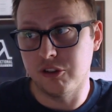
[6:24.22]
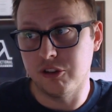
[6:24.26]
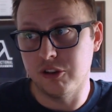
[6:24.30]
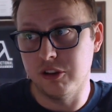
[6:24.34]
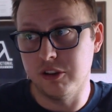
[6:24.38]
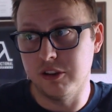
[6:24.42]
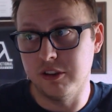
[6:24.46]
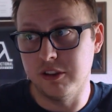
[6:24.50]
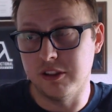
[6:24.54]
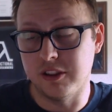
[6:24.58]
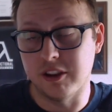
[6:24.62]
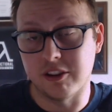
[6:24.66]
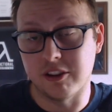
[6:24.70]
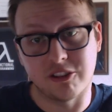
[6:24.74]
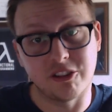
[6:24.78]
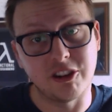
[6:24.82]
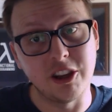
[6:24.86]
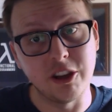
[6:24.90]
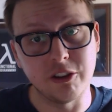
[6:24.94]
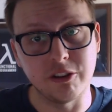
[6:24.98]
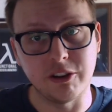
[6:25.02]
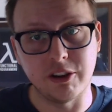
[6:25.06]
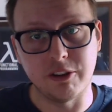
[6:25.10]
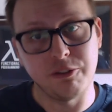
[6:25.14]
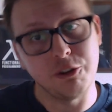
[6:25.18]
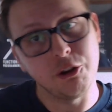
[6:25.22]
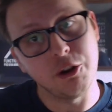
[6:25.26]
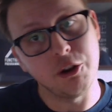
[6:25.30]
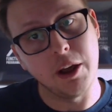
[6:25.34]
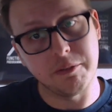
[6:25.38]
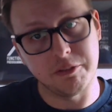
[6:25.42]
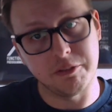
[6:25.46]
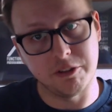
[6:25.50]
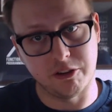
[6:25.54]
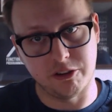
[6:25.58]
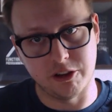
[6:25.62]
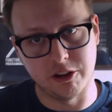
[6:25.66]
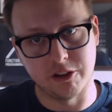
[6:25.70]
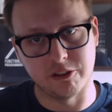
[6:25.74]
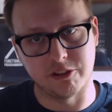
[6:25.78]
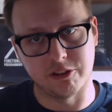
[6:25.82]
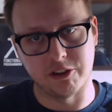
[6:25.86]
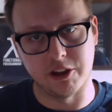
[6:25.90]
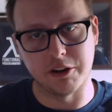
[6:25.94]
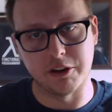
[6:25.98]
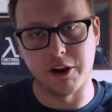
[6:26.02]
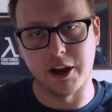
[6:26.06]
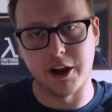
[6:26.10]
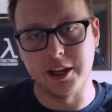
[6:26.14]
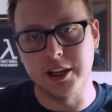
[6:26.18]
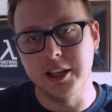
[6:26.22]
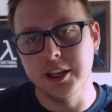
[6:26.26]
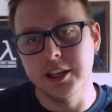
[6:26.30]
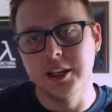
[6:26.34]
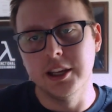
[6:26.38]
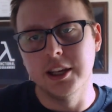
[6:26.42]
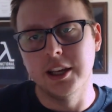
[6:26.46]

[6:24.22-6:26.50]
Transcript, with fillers: the skill, if you have the skill set, right?